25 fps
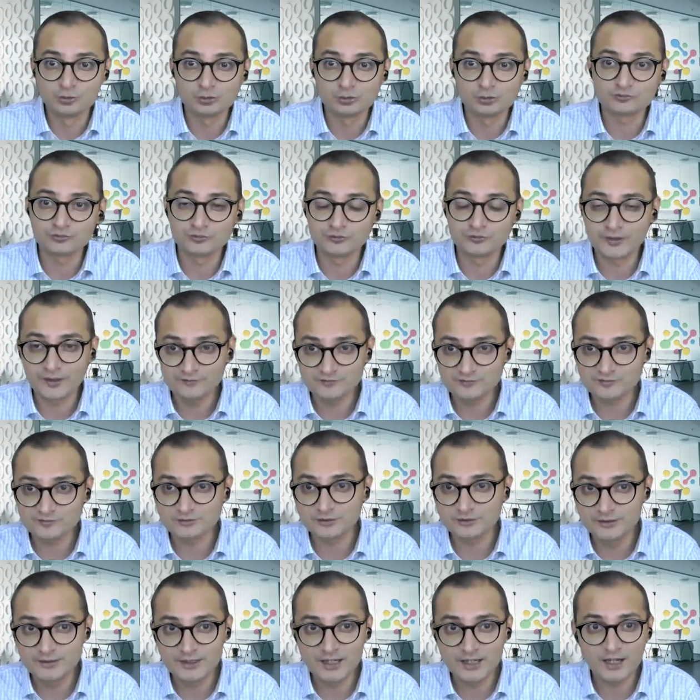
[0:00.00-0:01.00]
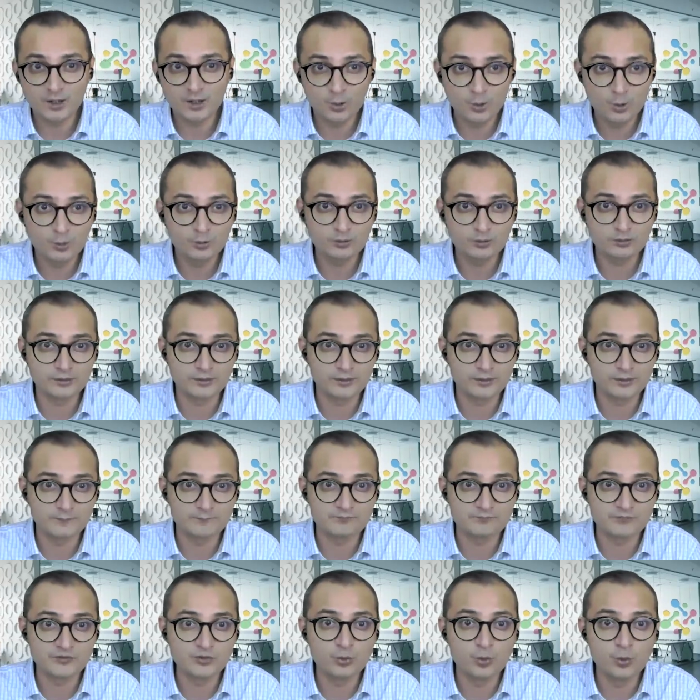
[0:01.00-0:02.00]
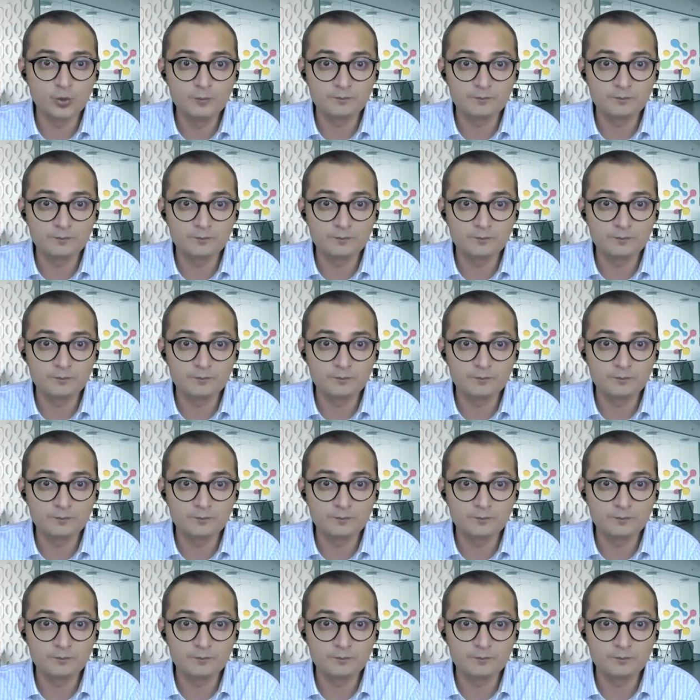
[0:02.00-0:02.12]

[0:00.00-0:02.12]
so so that's really how uh,